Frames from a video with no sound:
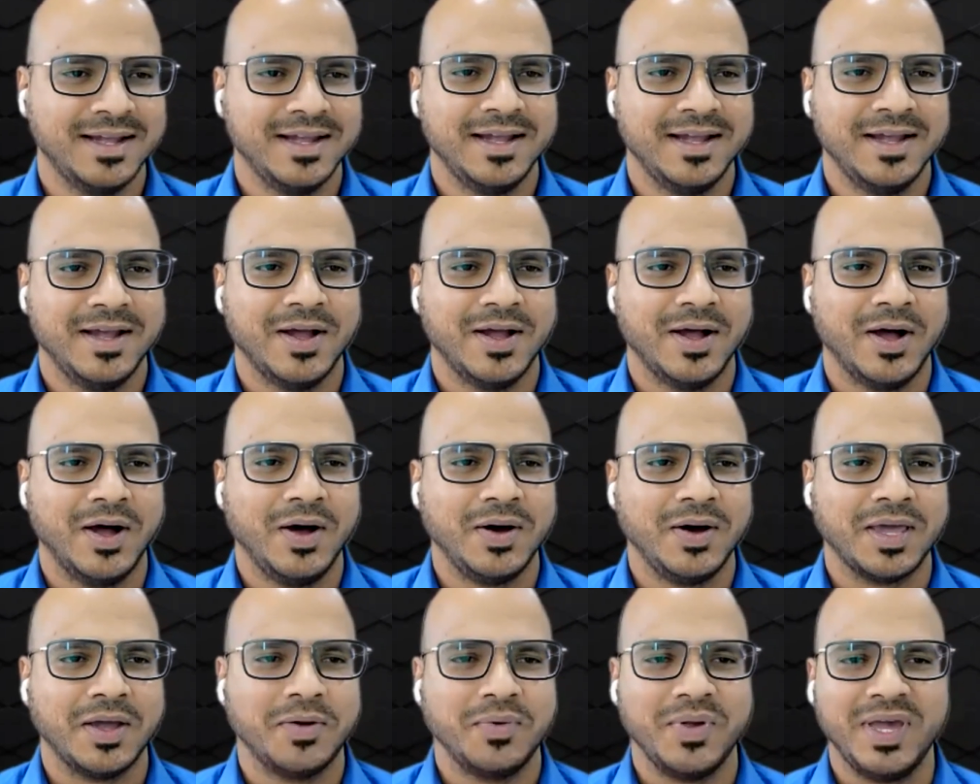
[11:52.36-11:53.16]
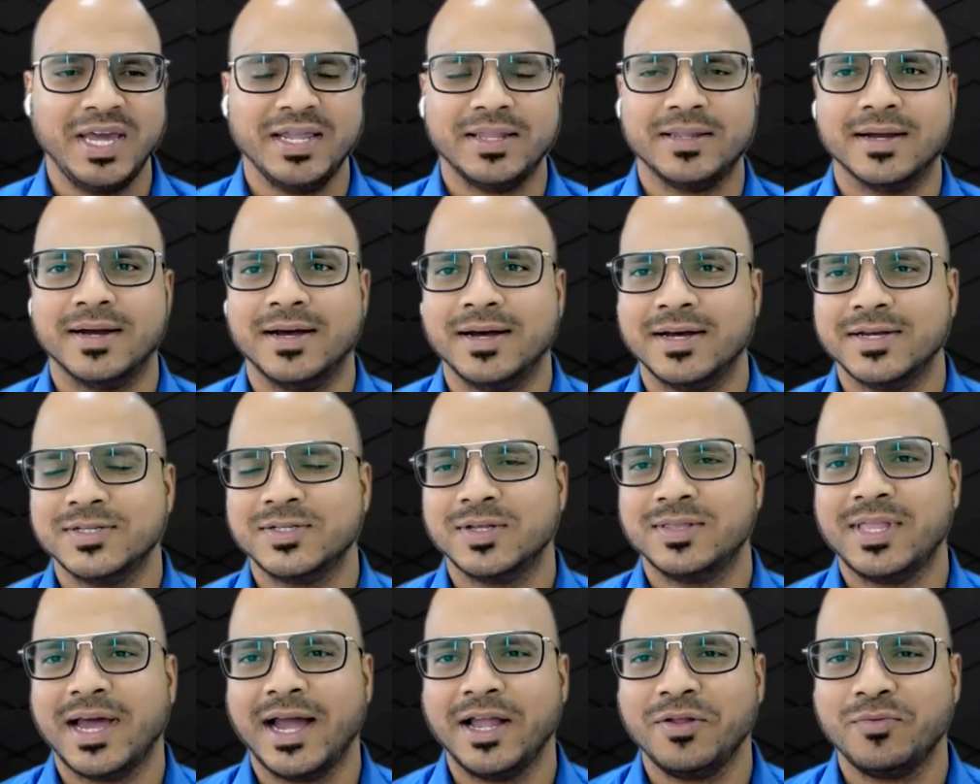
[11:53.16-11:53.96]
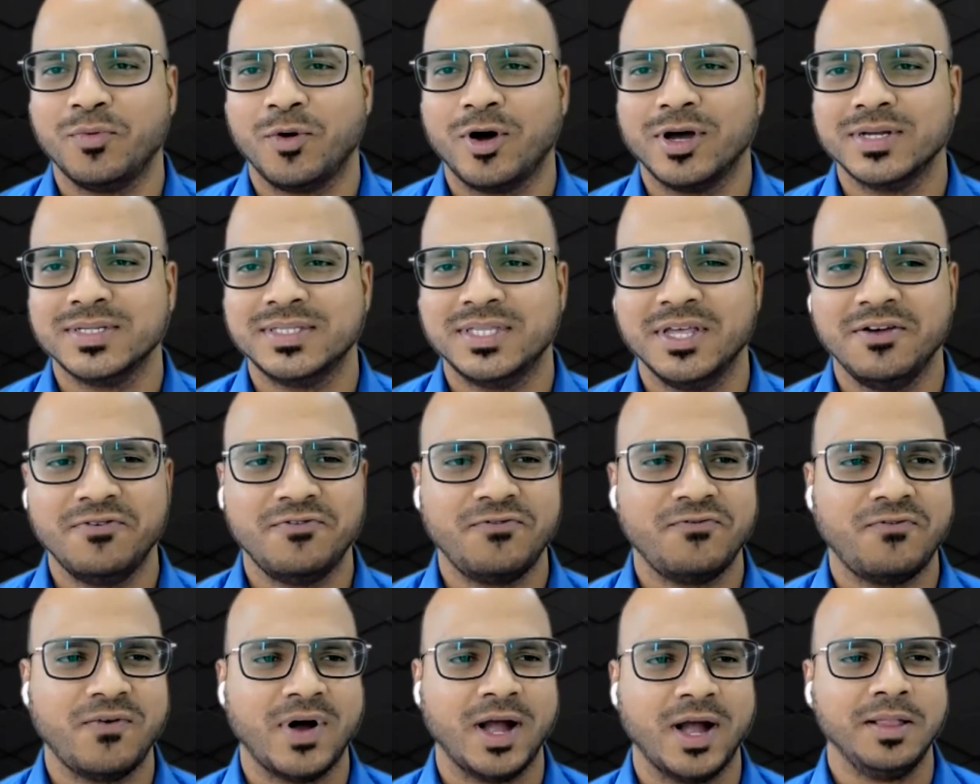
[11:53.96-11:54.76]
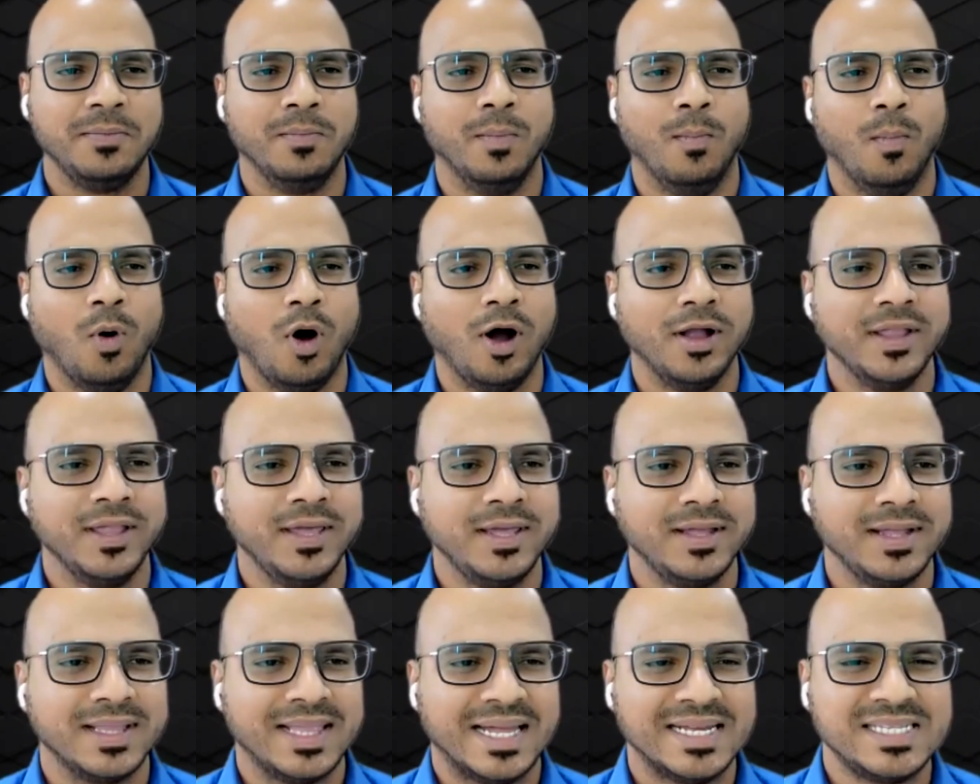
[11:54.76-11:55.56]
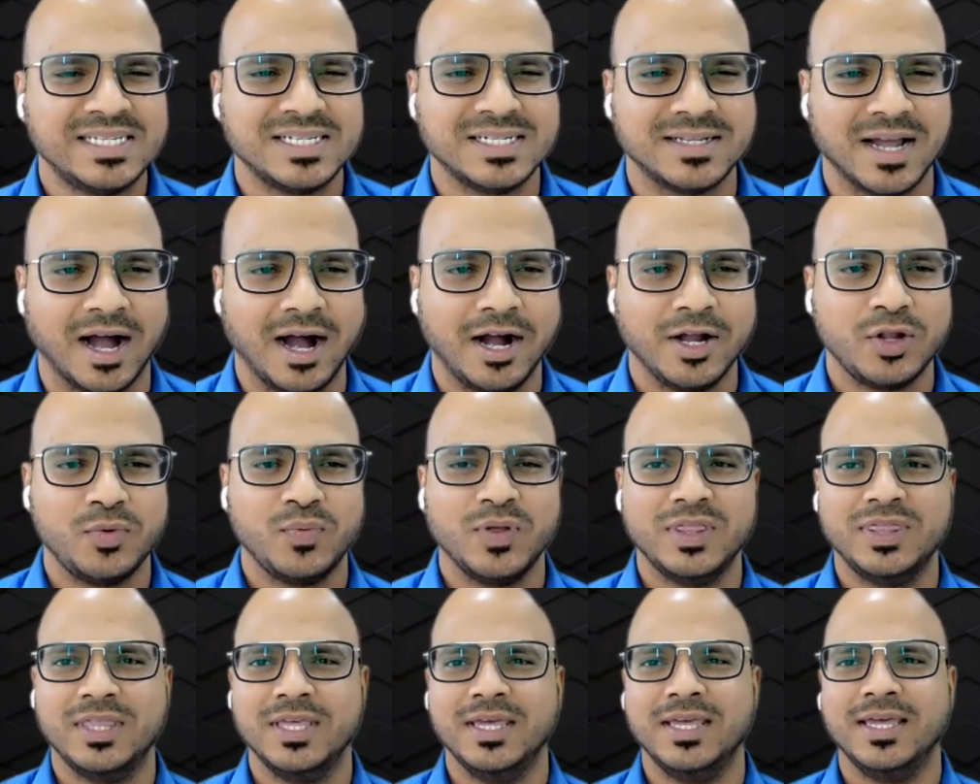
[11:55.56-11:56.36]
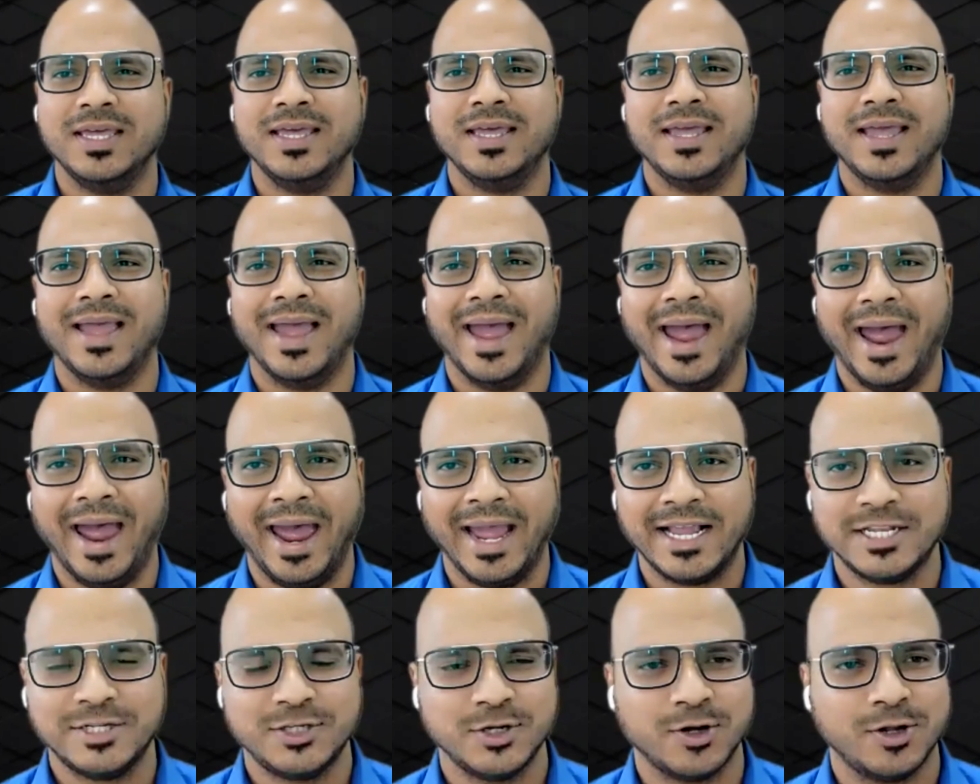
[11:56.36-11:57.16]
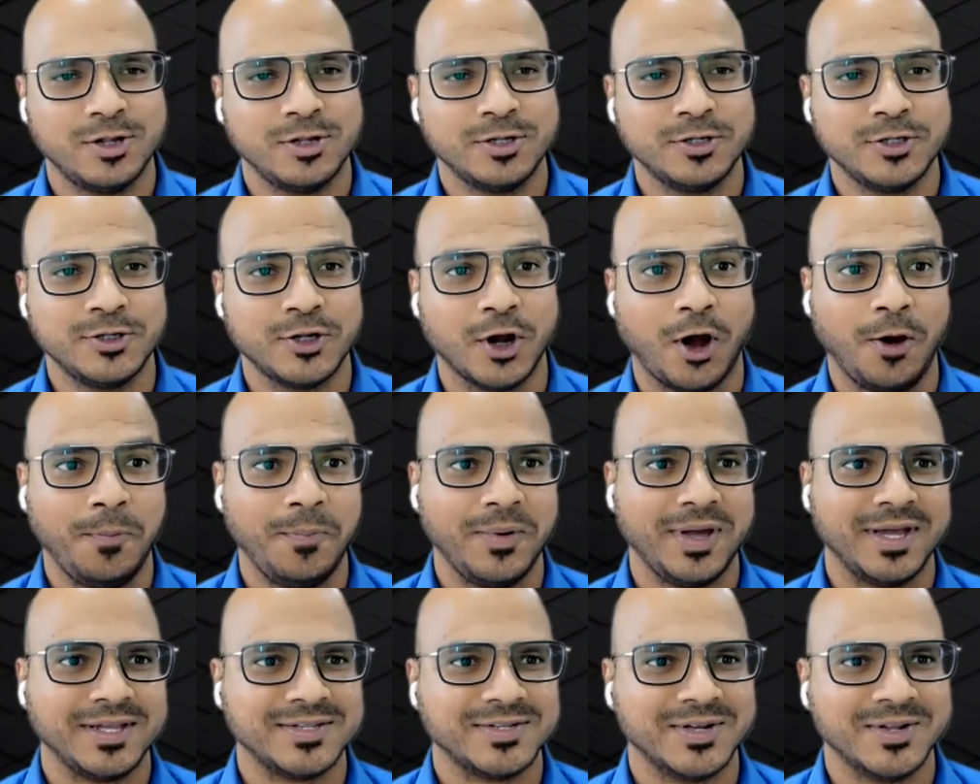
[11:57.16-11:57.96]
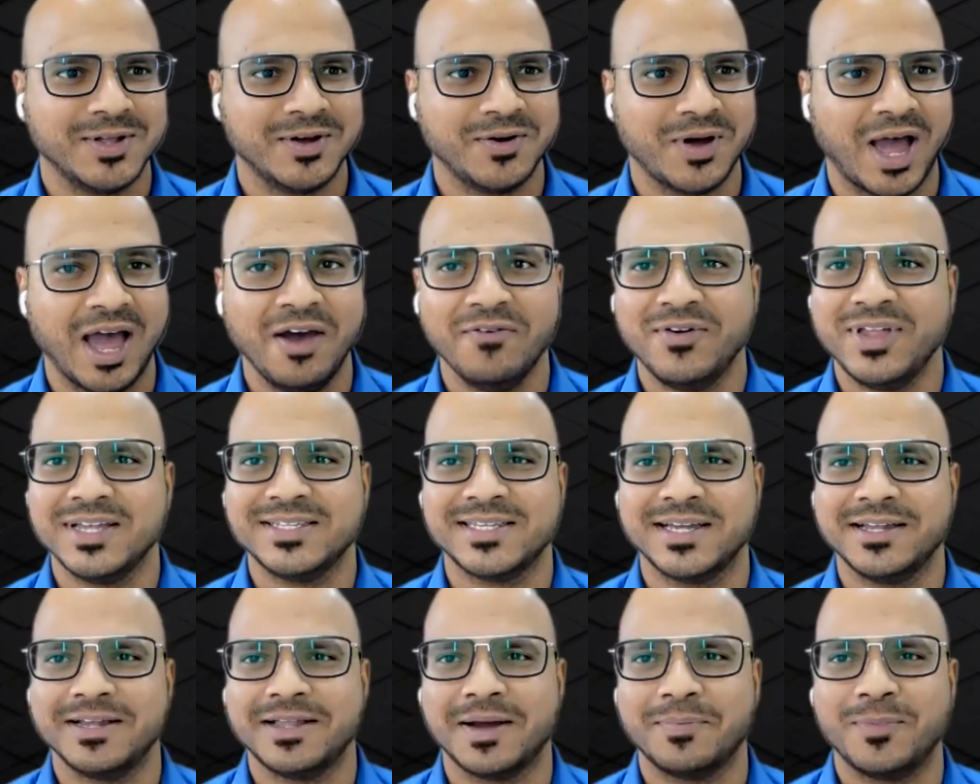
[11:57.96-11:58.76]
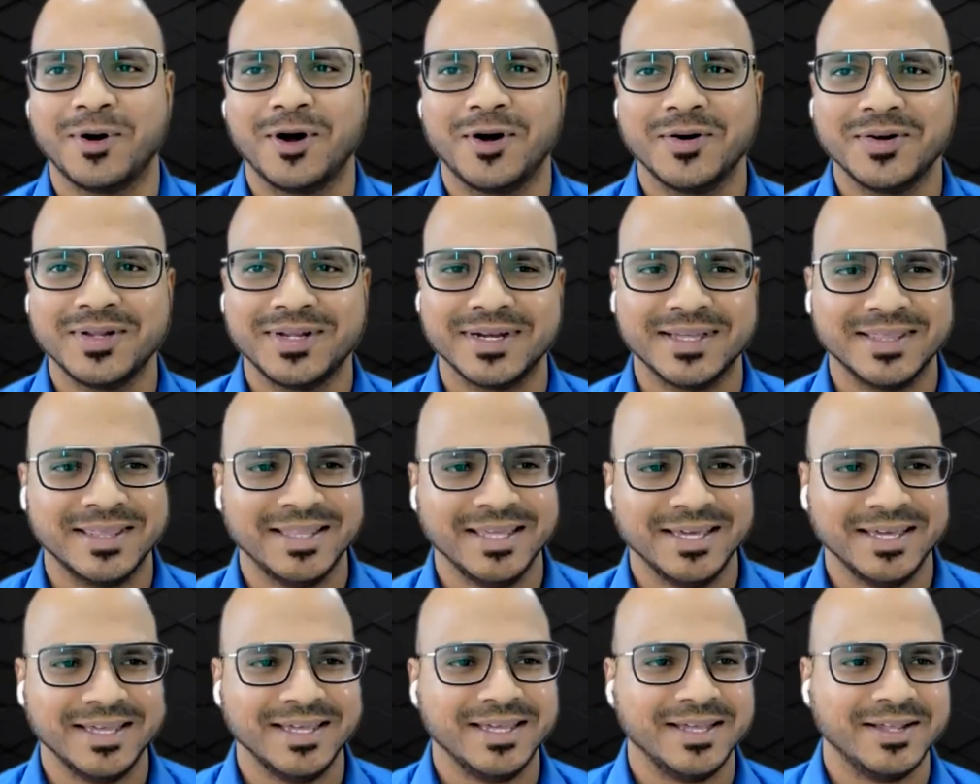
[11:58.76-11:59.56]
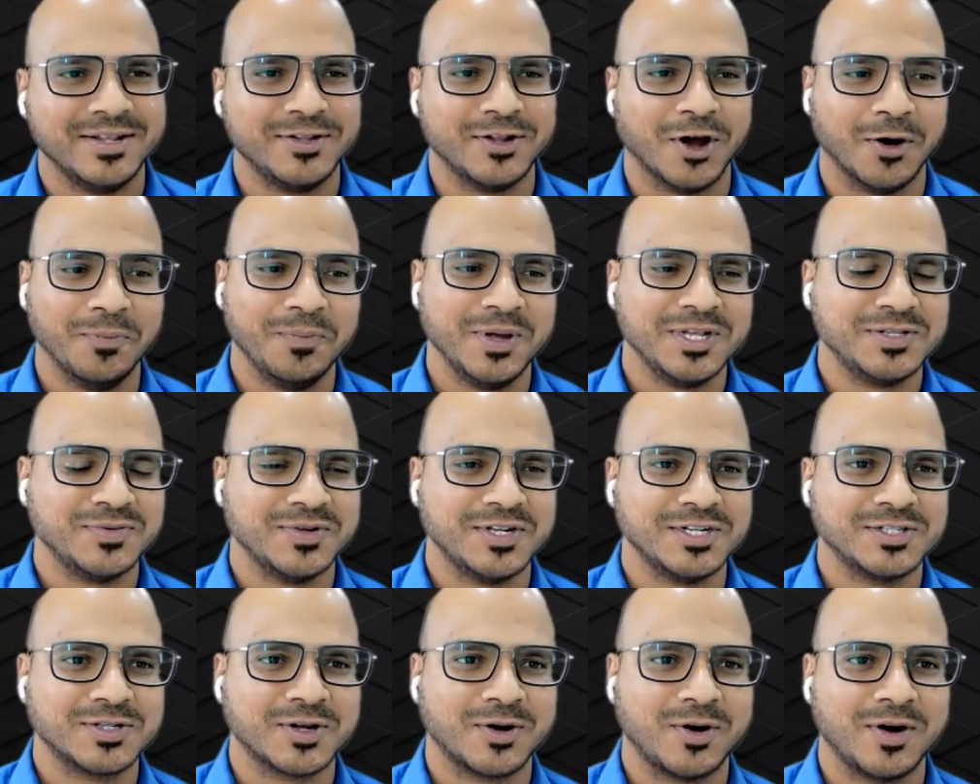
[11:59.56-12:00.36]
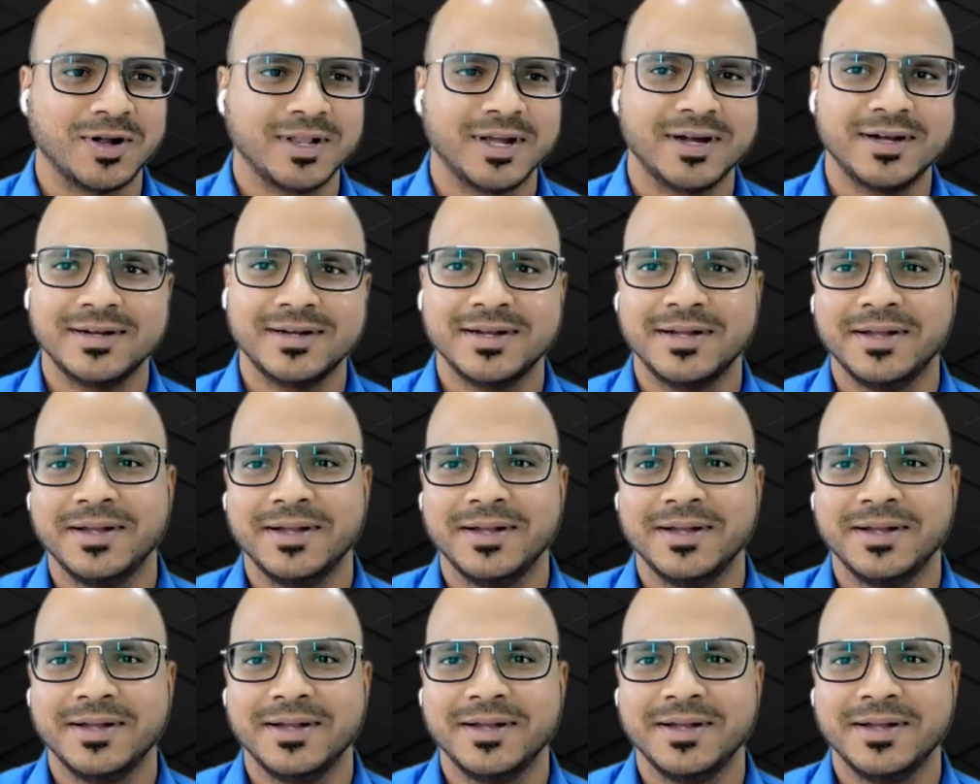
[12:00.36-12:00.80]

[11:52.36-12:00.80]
Okay, great. So that was the fun morning. Let's start with the actual topics. I'm very excited about the topics, which is CODA.